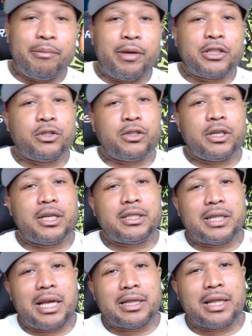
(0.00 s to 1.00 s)
Make sure you
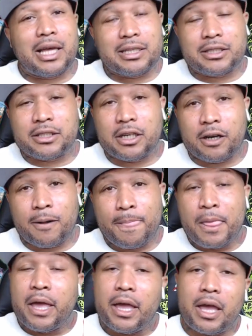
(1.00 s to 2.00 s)
hit that like, share,
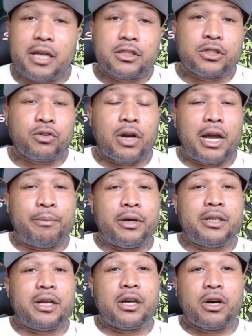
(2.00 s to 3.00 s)
and subscribe
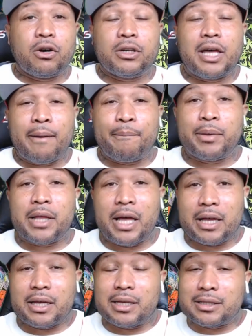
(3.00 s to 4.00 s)
button. On Kodak
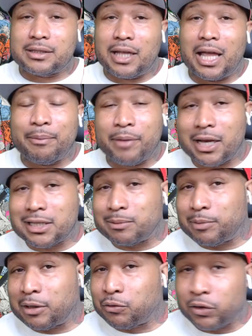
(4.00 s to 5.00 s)
Black, his name has
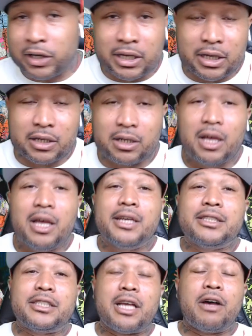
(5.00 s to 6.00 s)
been ringing.
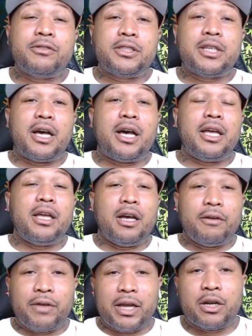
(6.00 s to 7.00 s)
South side
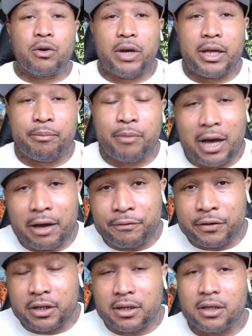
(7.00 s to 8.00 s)
of 808
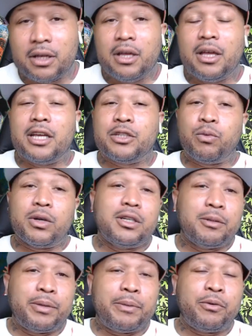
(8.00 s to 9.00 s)
Mafia is one of
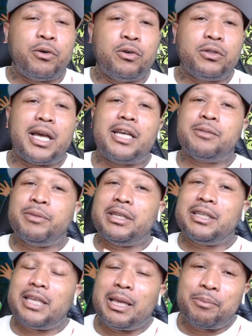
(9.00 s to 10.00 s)
the people who has
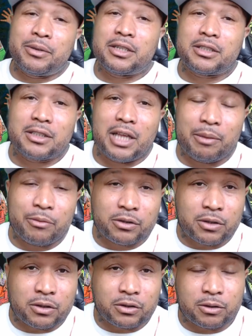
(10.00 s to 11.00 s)
been keeping his name on
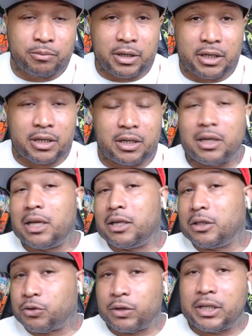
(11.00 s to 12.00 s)
social media,
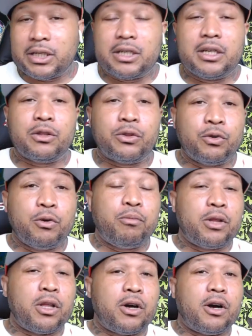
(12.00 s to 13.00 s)
trending through
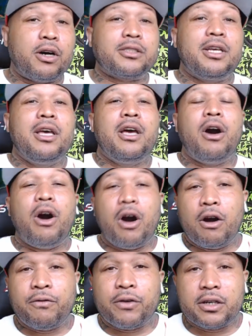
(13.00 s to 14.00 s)
blogs
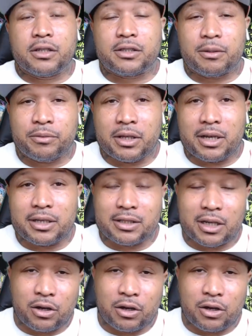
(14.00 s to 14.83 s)
over some things that